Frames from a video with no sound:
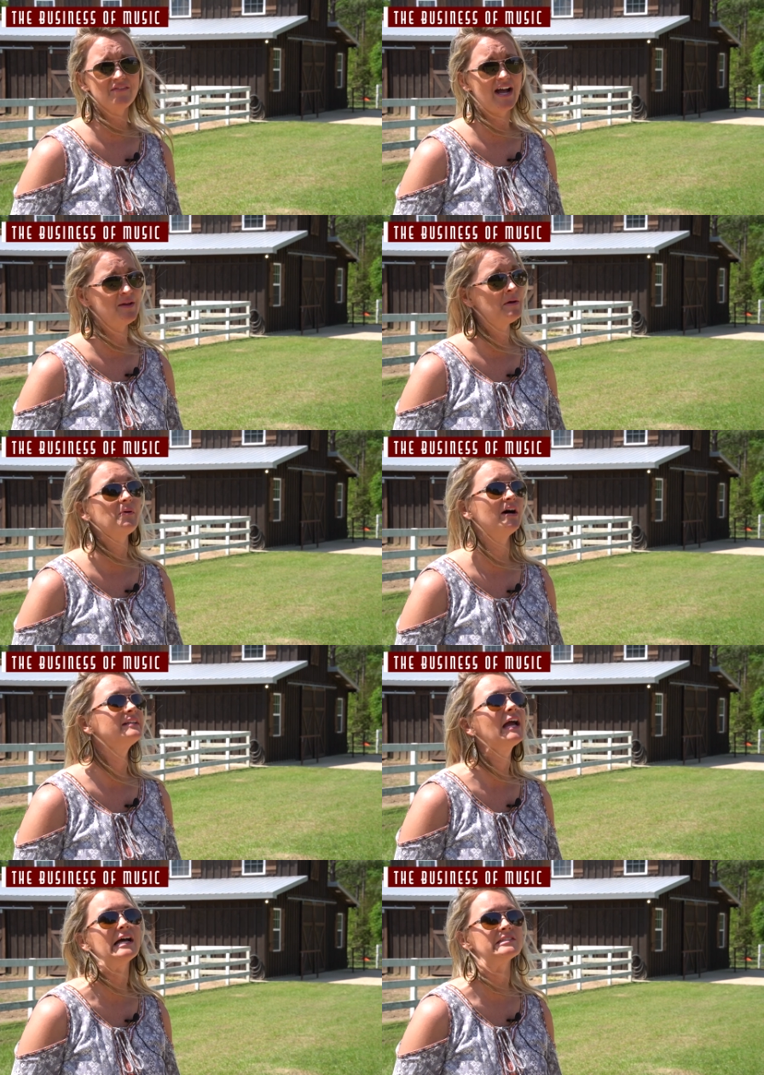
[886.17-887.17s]
I am a
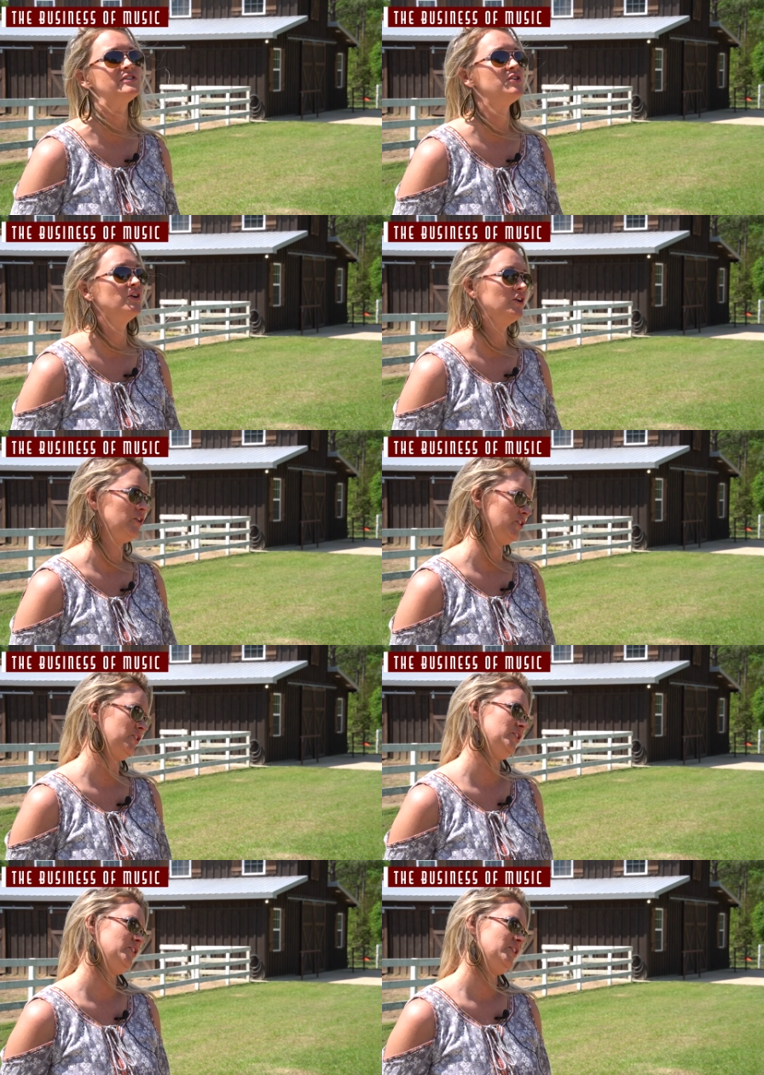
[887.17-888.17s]
podcast
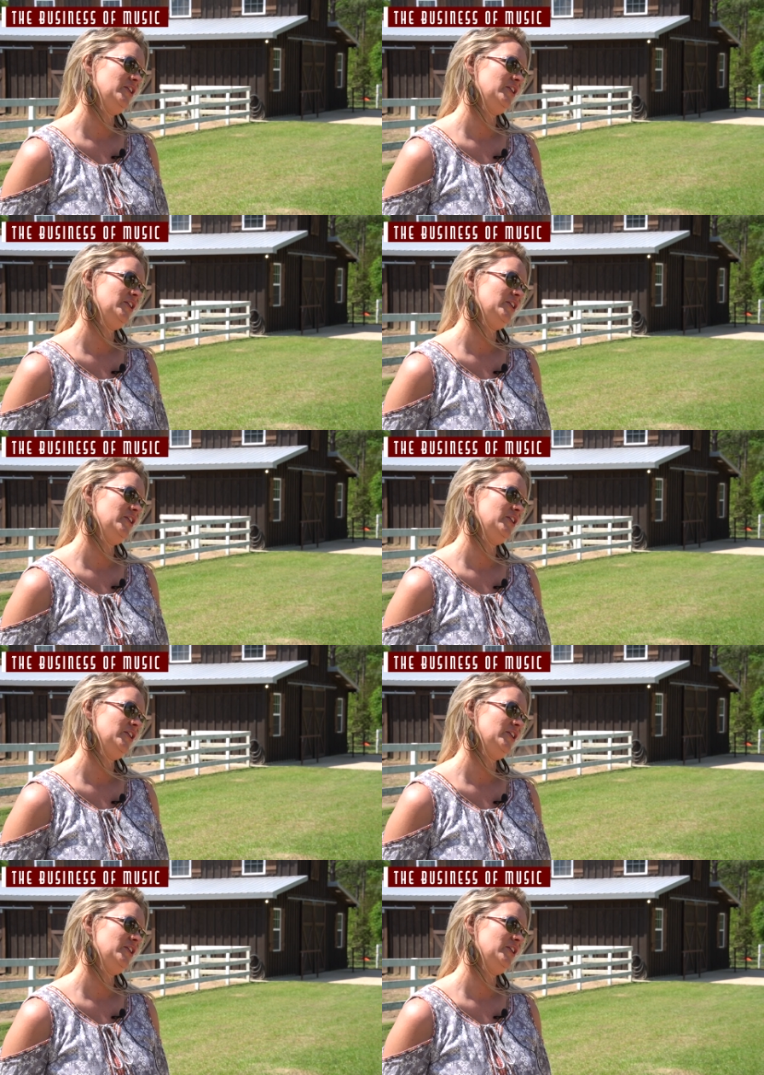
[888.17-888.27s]
nerd.